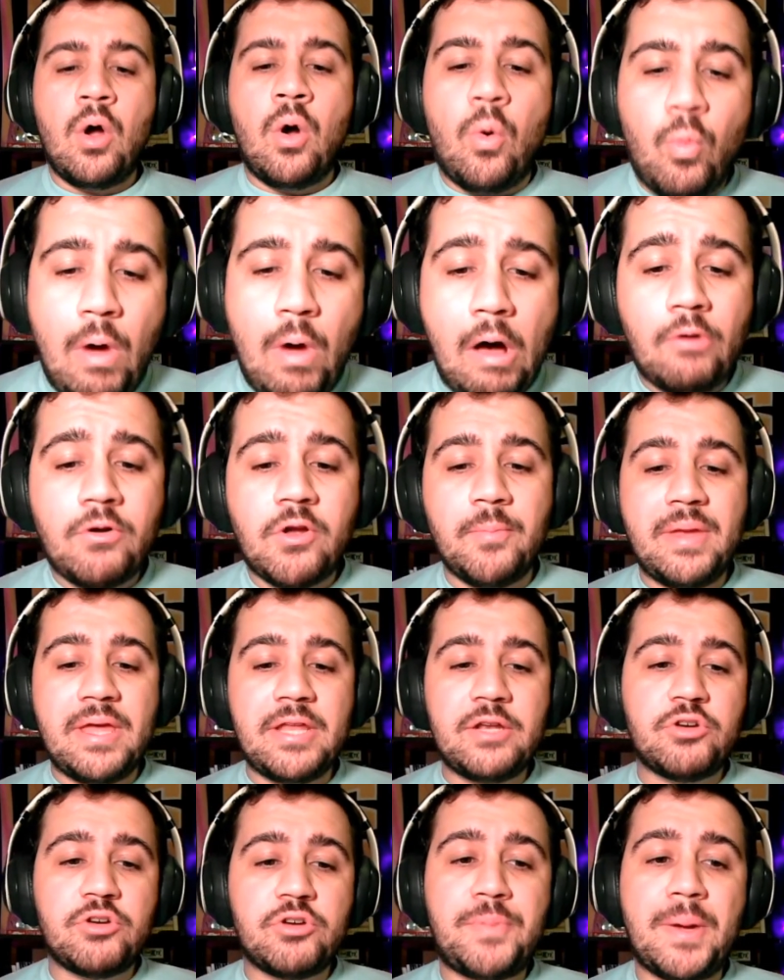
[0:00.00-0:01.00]
Welcome
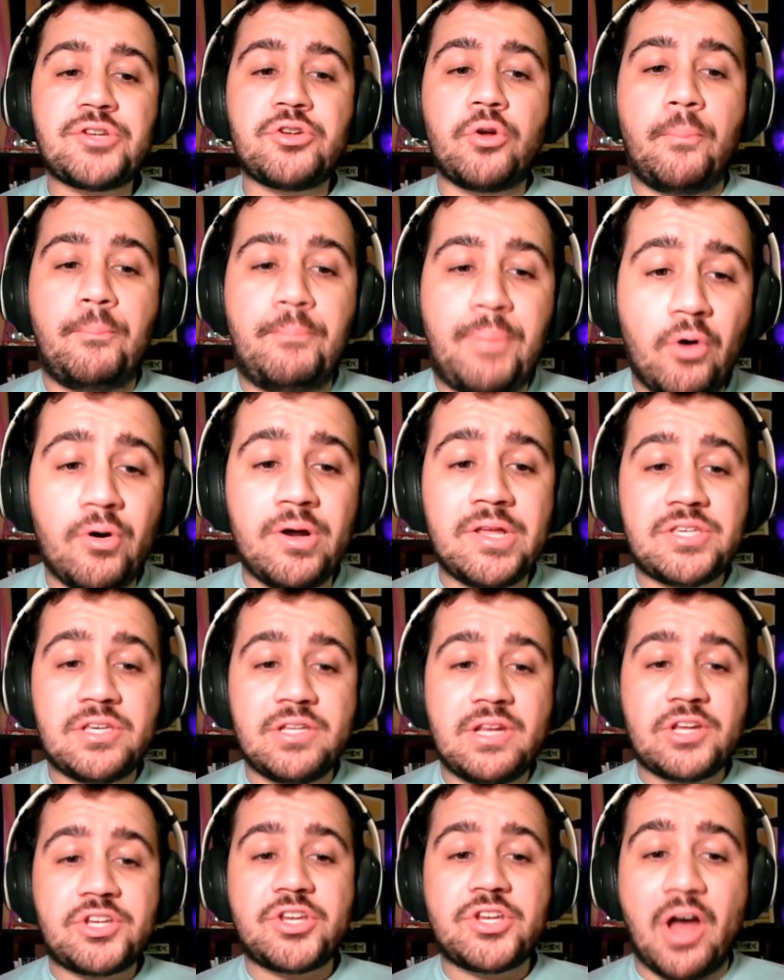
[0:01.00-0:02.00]
into a special bonus
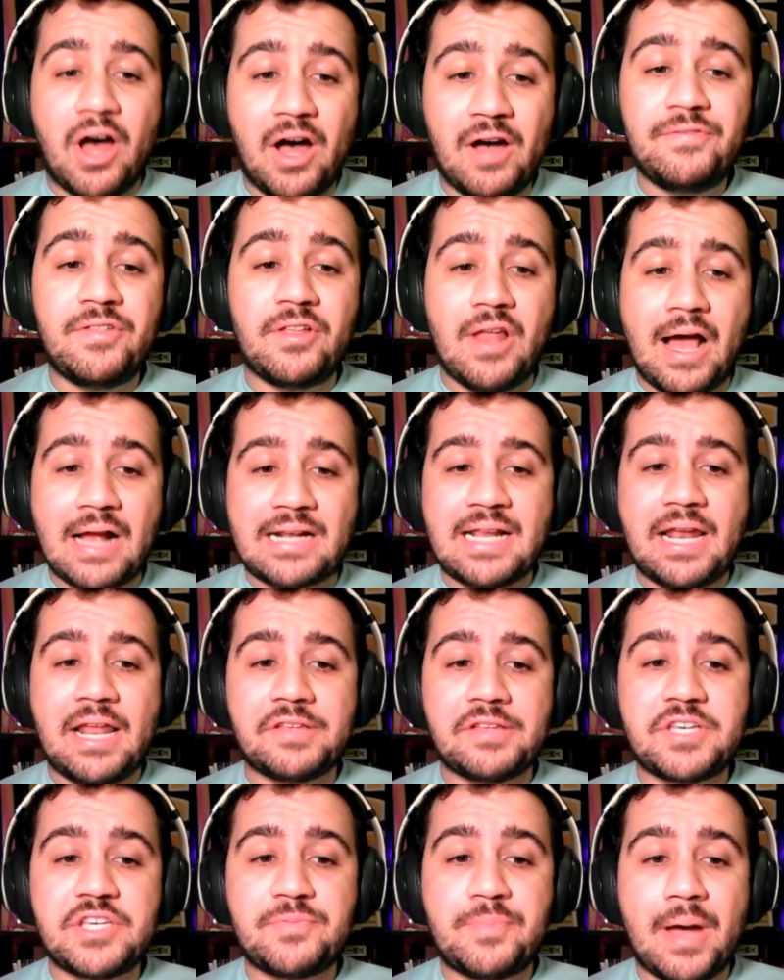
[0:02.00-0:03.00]
edition of the Locked On
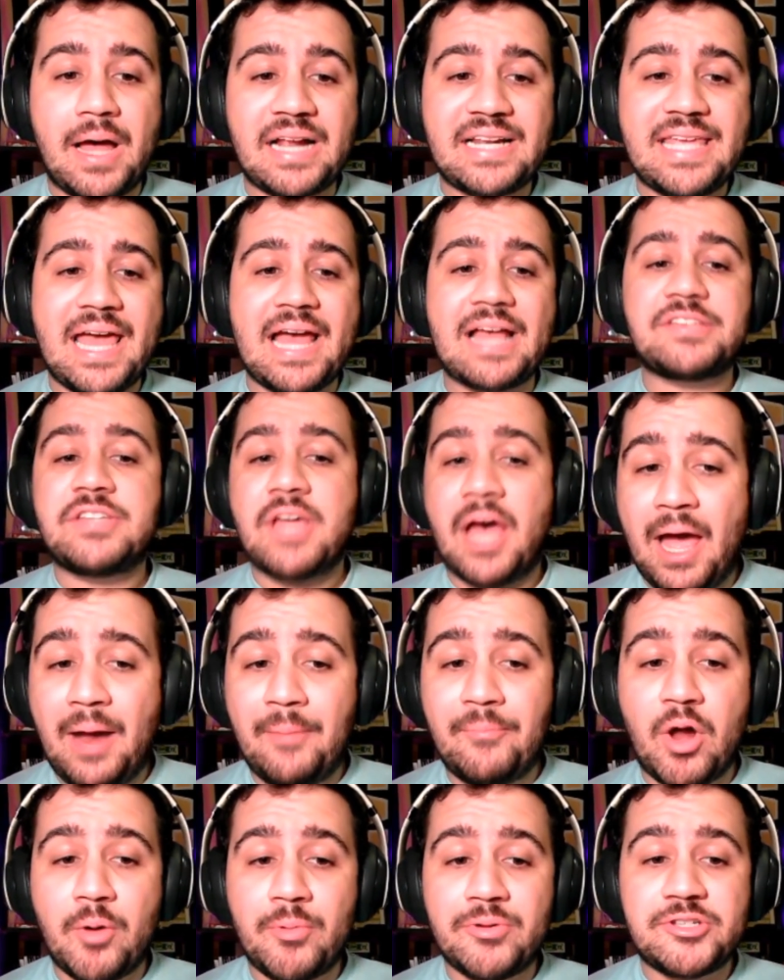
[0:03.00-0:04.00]
Huskies podcast.
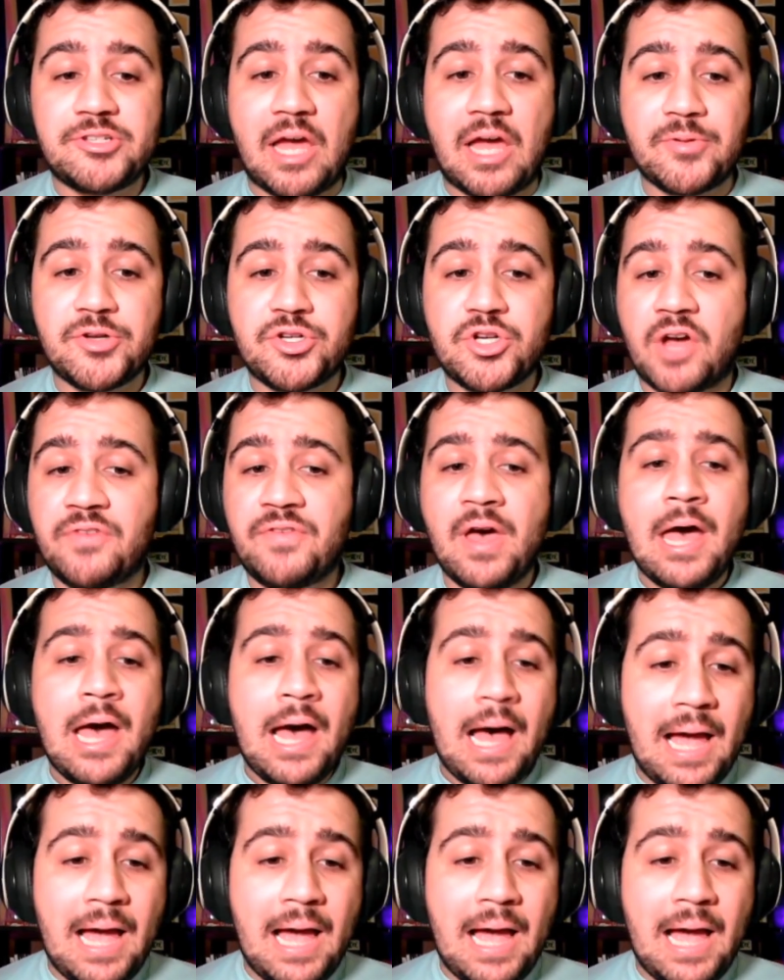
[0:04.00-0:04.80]
I'm Roman Tomashoff.